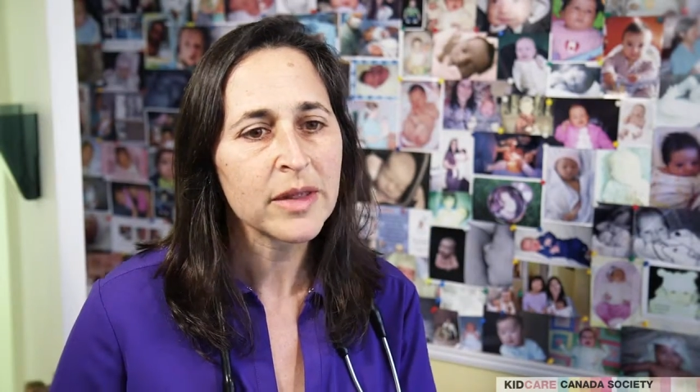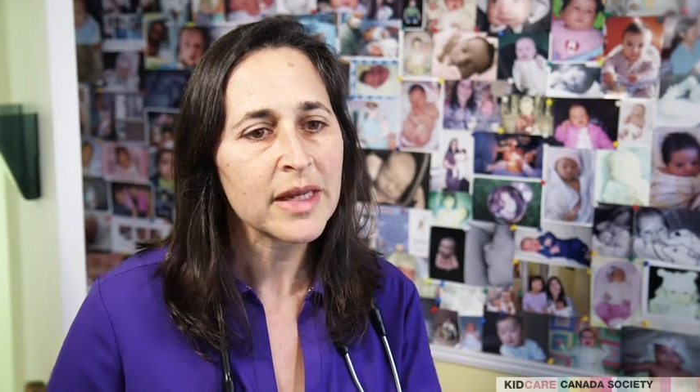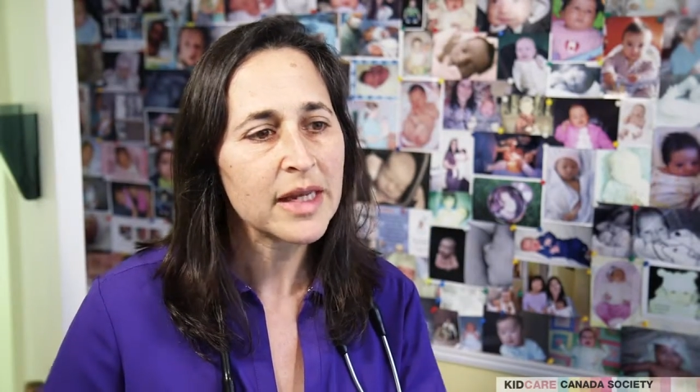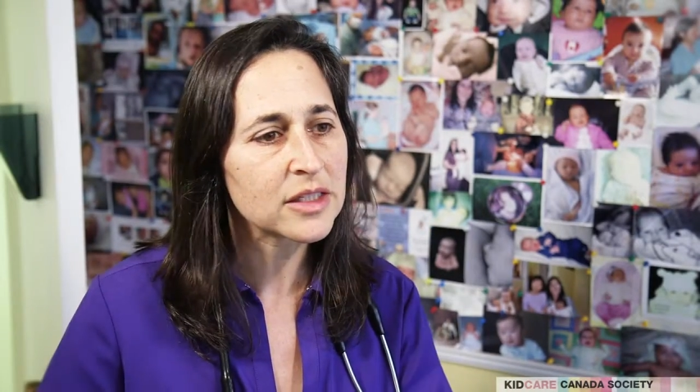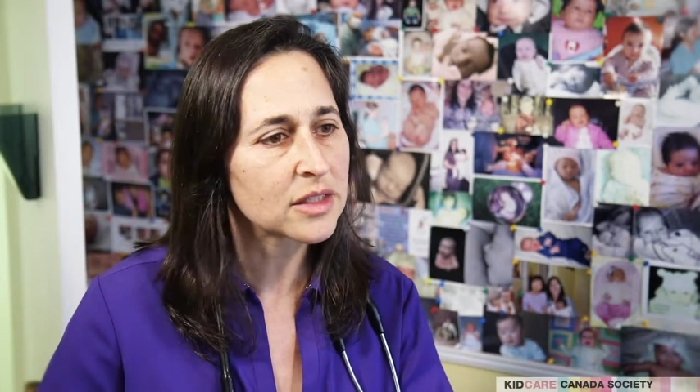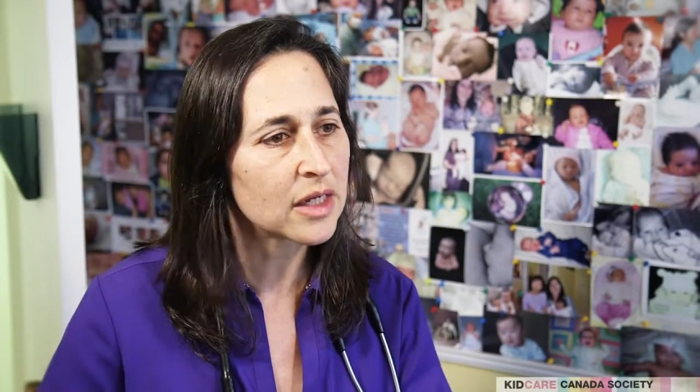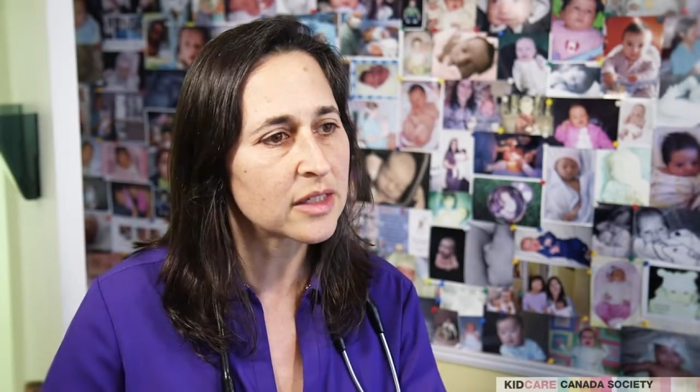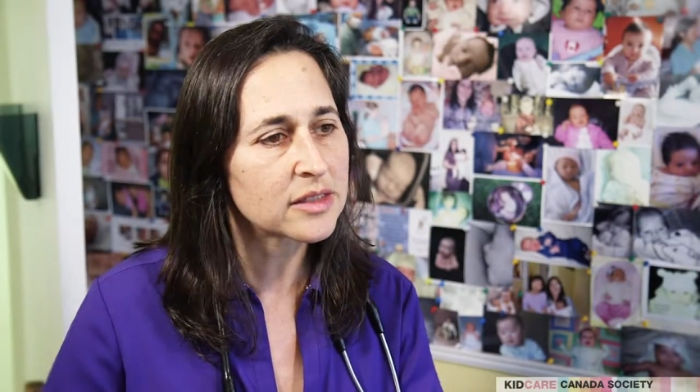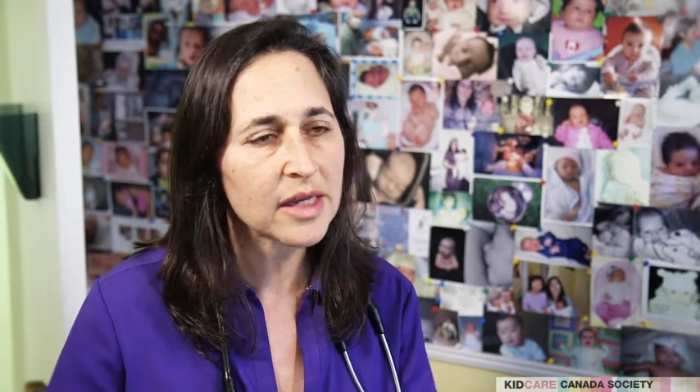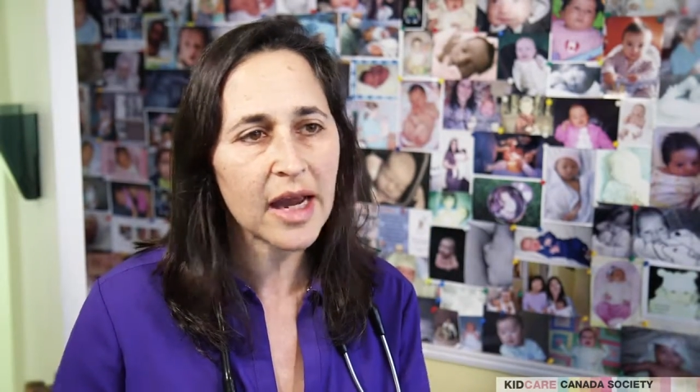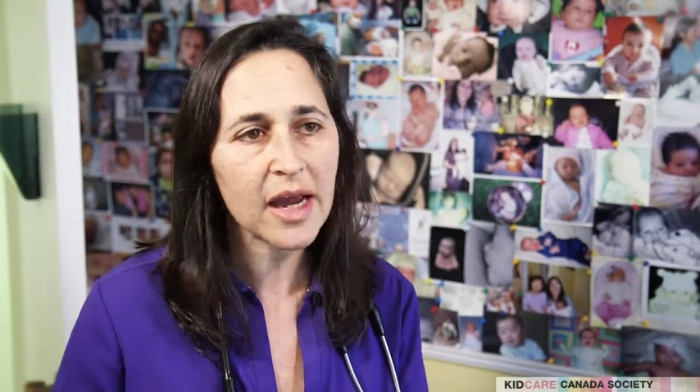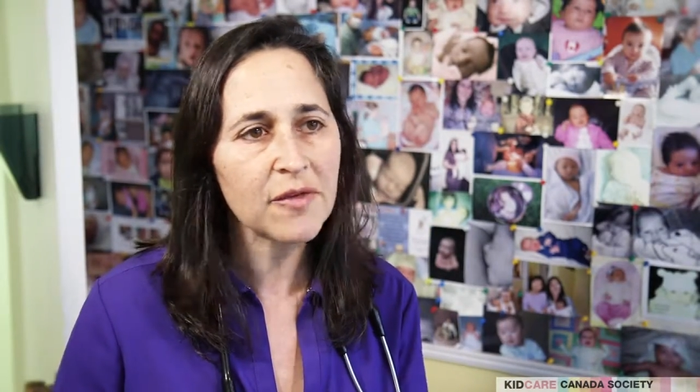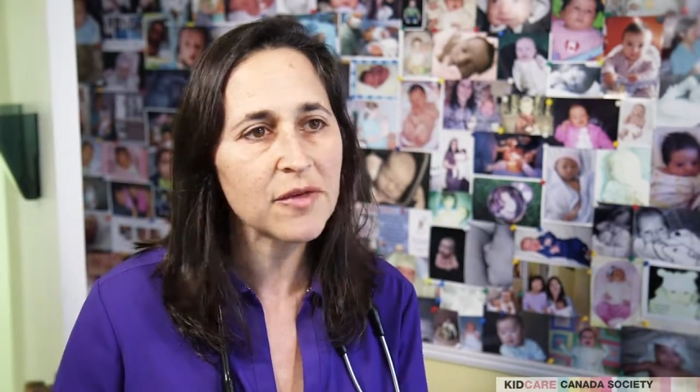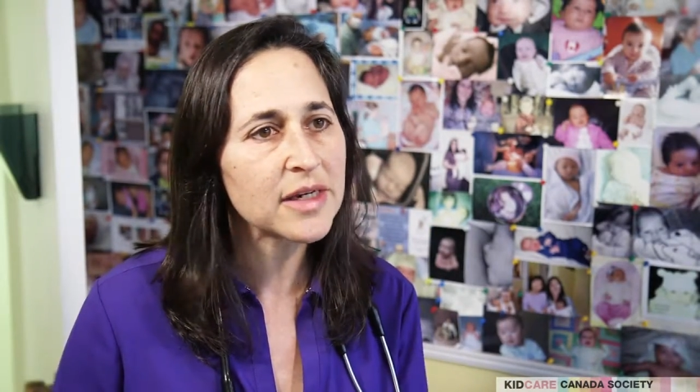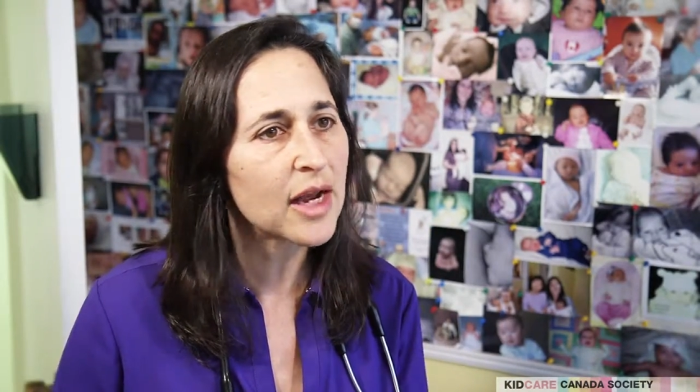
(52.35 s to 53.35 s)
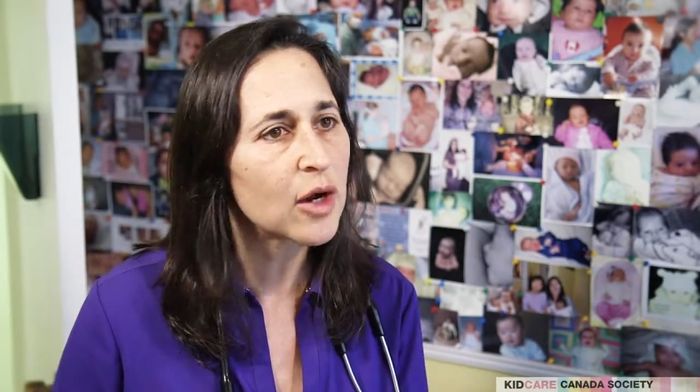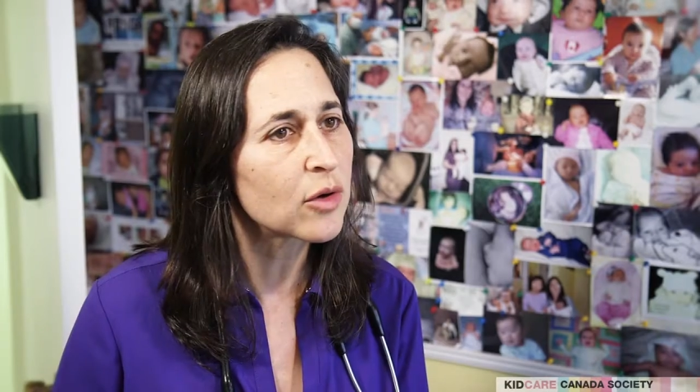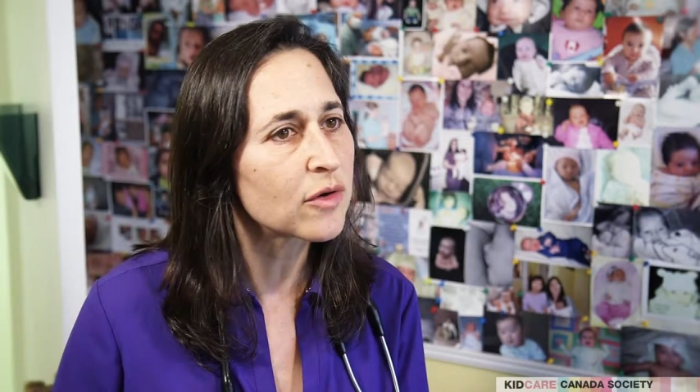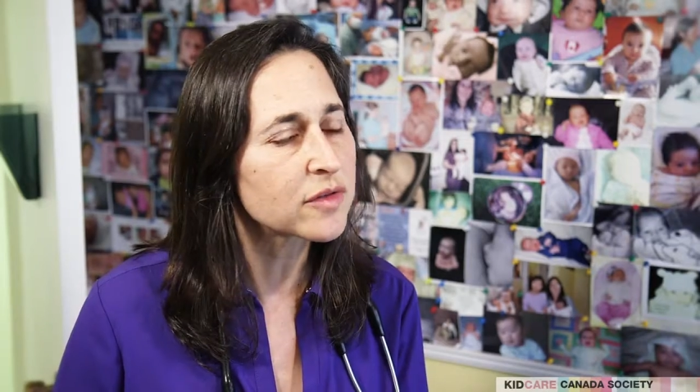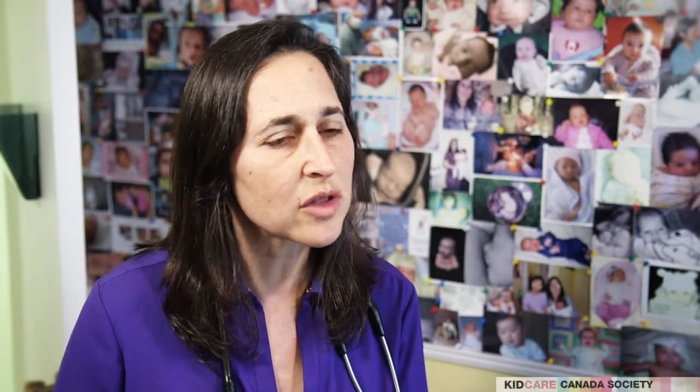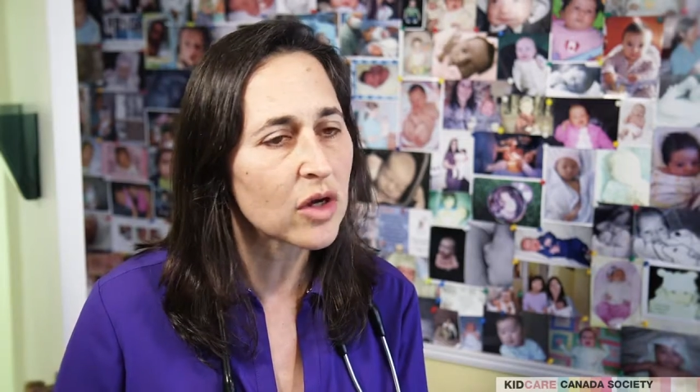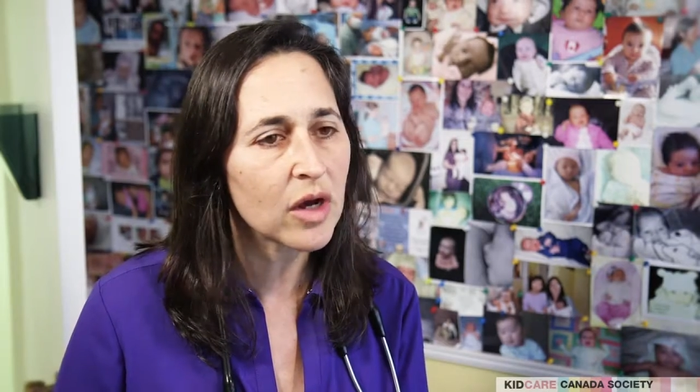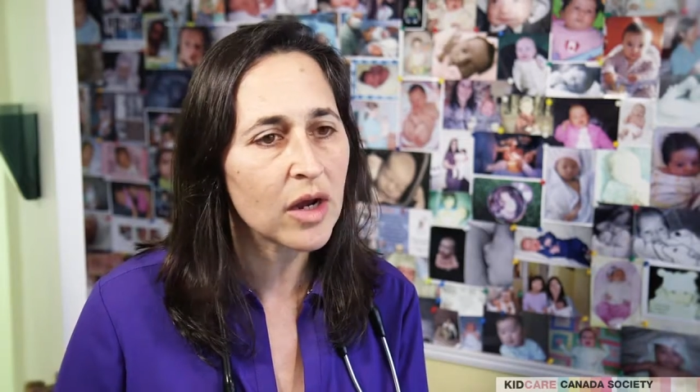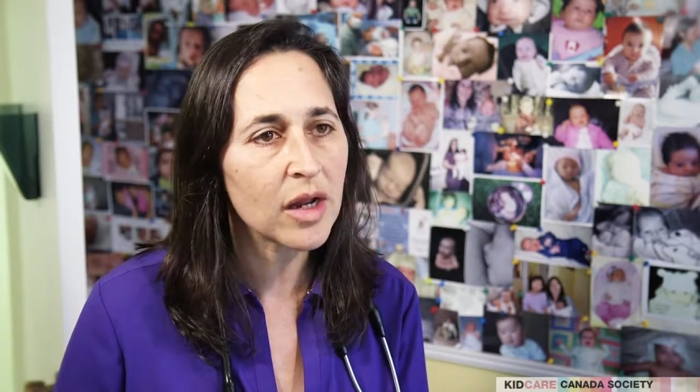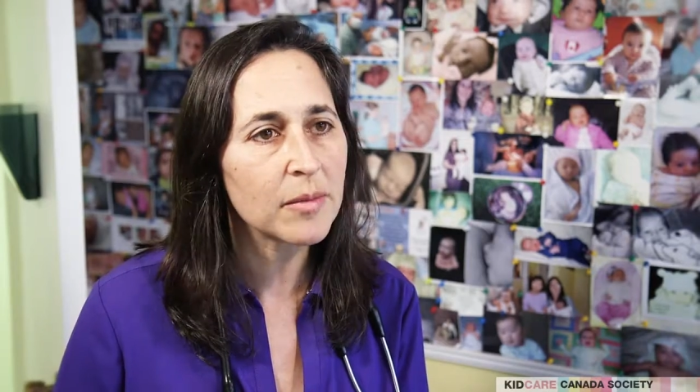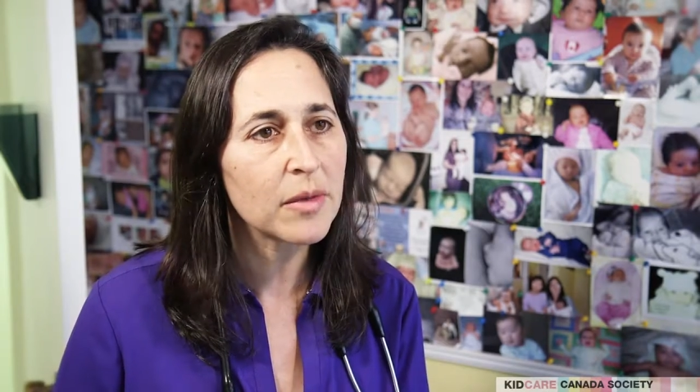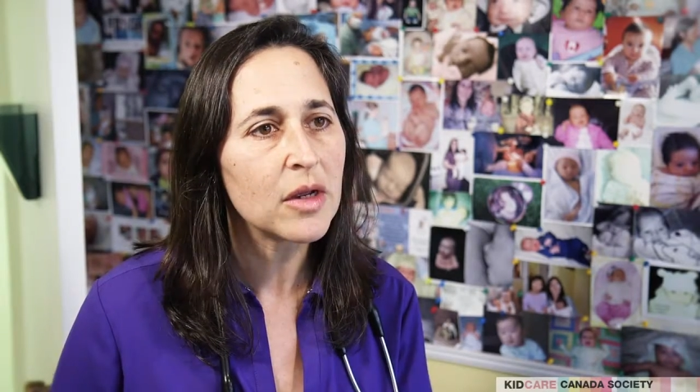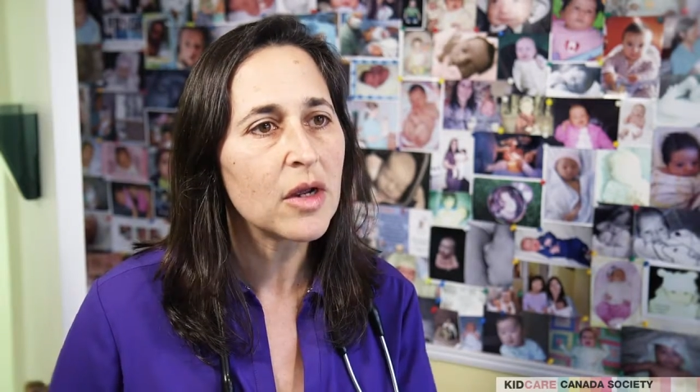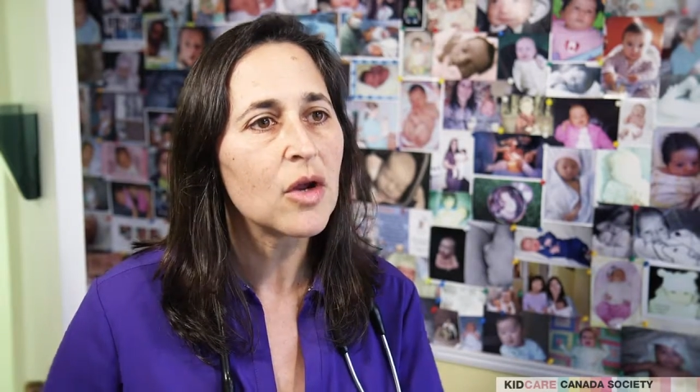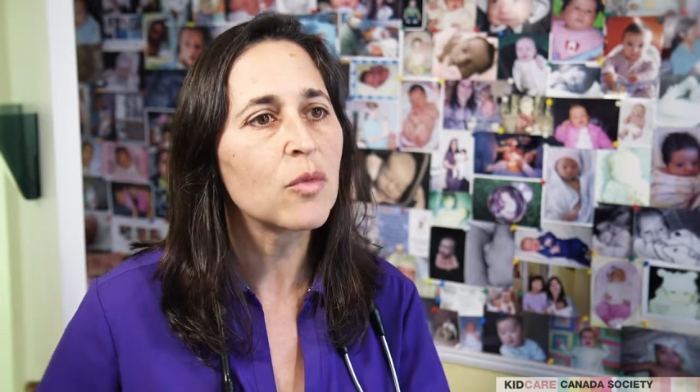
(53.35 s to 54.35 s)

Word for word: It's, it's a half an hour of time,